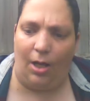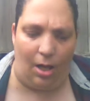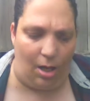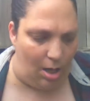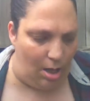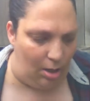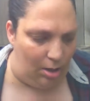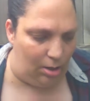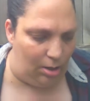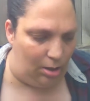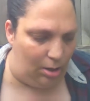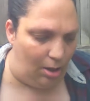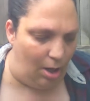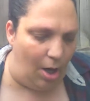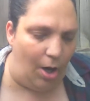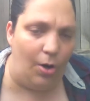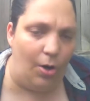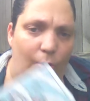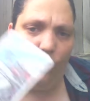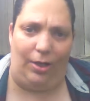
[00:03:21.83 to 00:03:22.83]
a
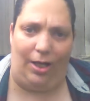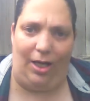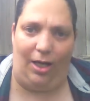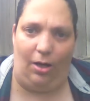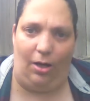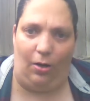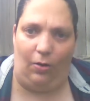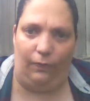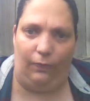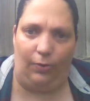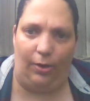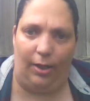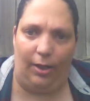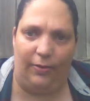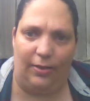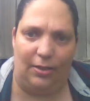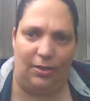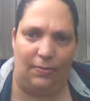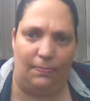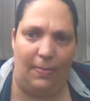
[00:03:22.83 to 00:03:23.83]
coating over it
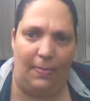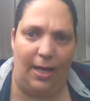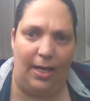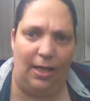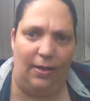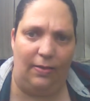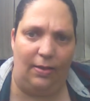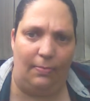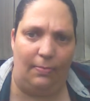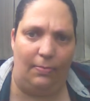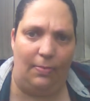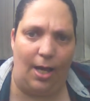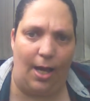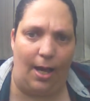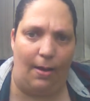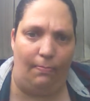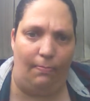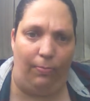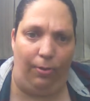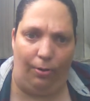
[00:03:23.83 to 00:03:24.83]
that's making them
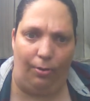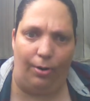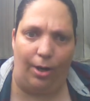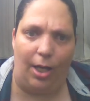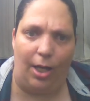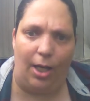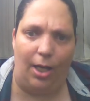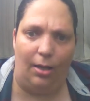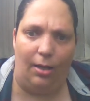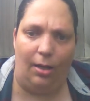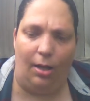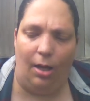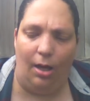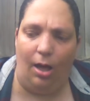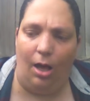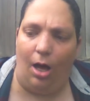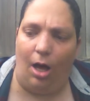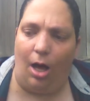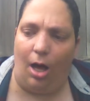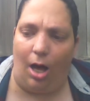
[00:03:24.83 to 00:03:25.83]
blurry.
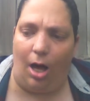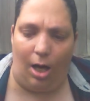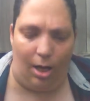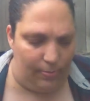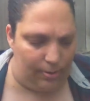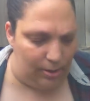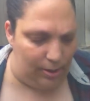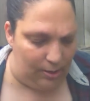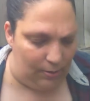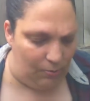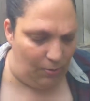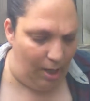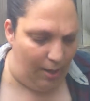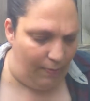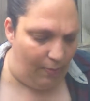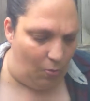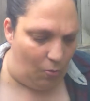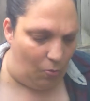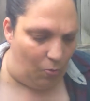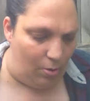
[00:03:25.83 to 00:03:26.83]
So that's why I
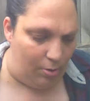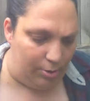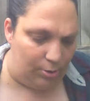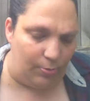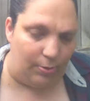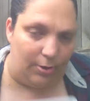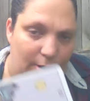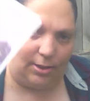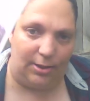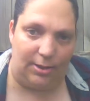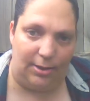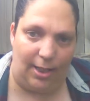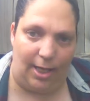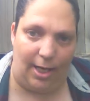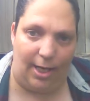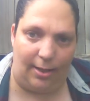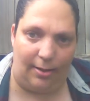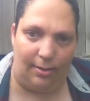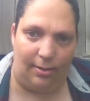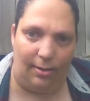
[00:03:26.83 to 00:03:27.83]
haven't worked with this
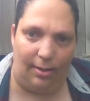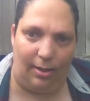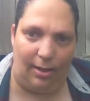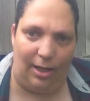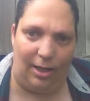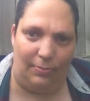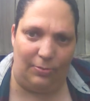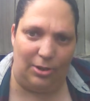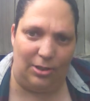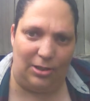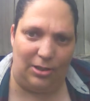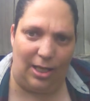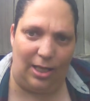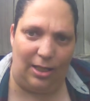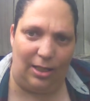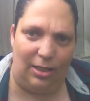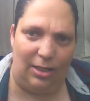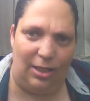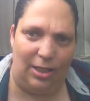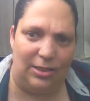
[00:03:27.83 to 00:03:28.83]
deck. And I'm just like,
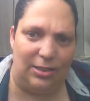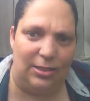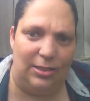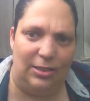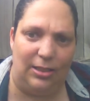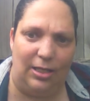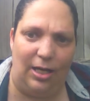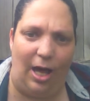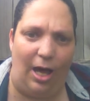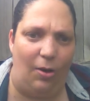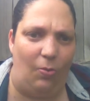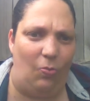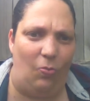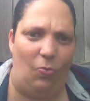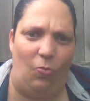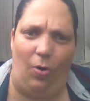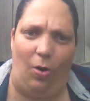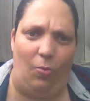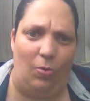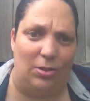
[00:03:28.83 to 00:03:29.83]
it's not
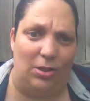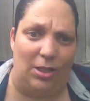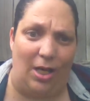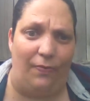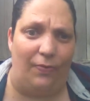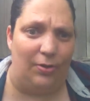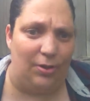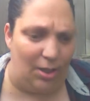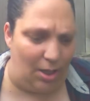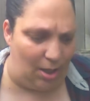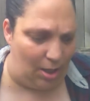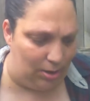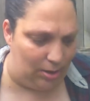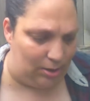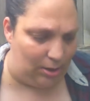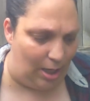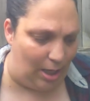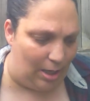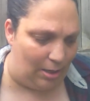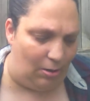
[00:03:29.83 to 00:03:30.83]
what was advertised
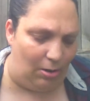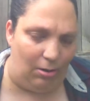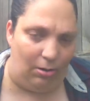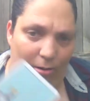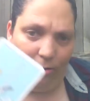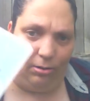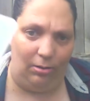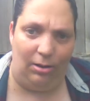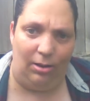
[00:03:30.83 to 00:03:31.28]
at all.